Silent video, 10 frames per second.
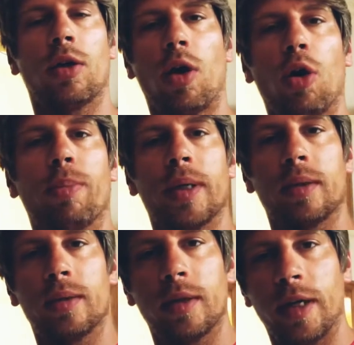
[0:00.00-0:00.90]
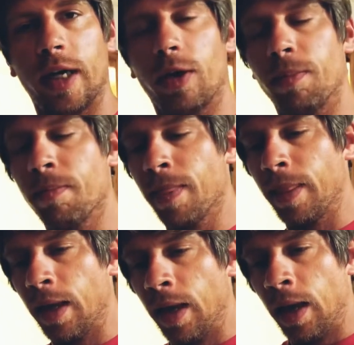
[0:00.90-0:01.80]
open deal.
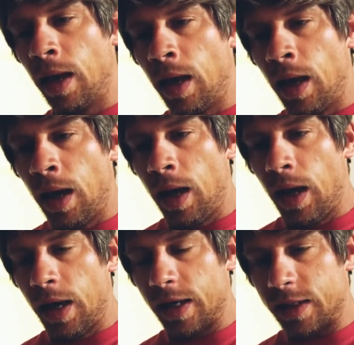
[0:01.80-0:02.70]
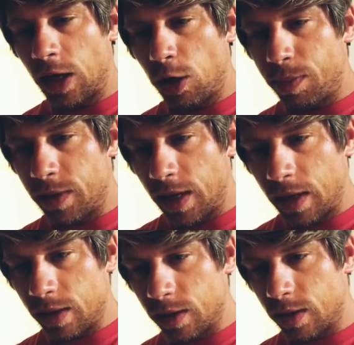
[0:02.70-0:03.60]
And after I open
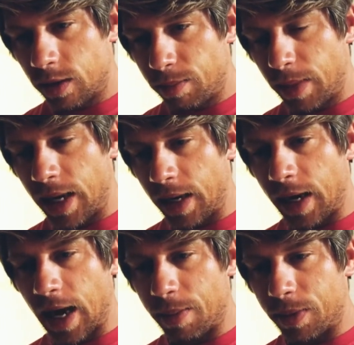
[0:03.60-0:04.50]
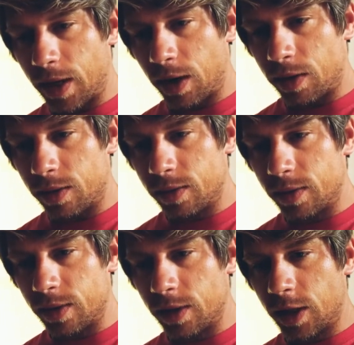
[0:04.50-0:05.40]
the main cap there
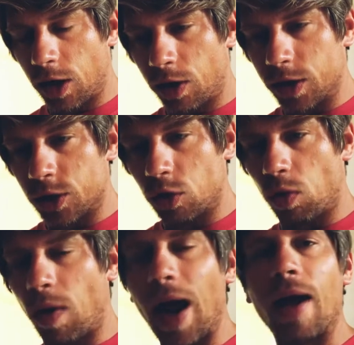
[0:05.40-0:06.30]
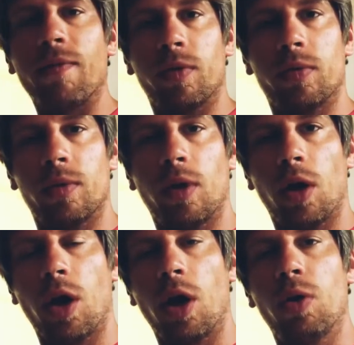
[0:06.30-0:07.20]
is gravel,
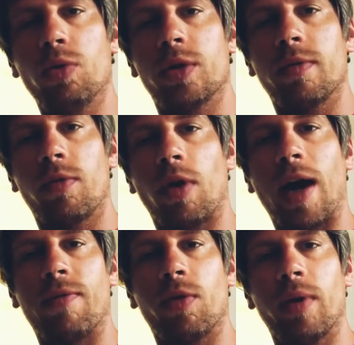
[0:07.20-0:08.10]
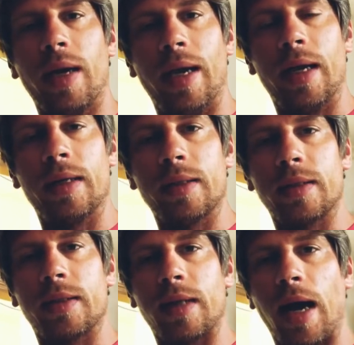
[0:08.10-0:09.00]
loads of gravel
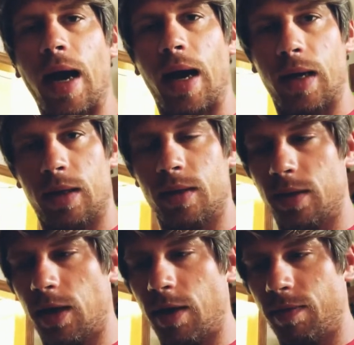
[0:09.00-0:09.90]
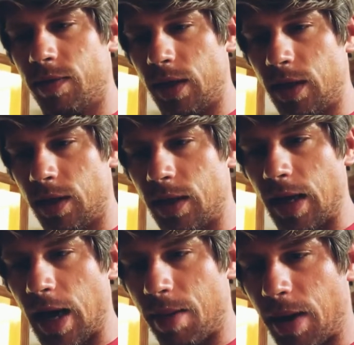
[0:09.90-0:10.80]
inside of the
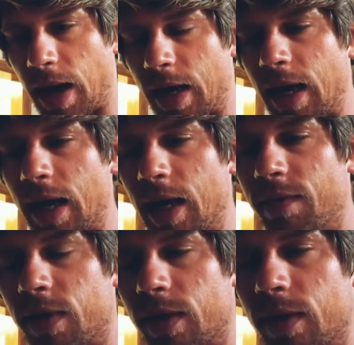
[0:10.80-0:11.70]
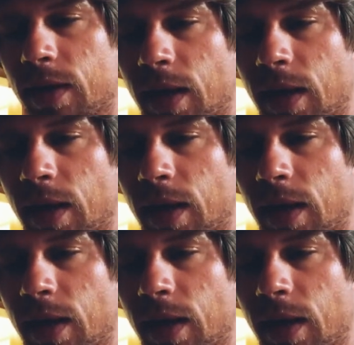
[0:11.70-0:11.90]
cap. I can't even,